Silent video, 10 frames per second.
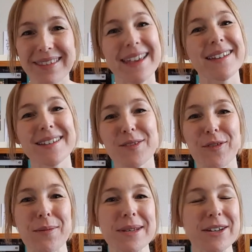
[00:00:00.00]
things
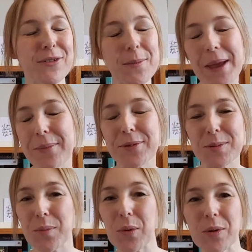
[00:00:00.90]
from different people's
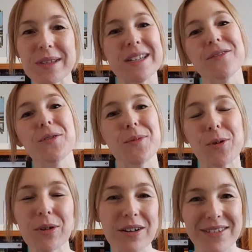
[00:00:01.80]
boards and from
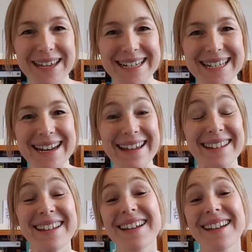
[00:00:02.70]
all over the internet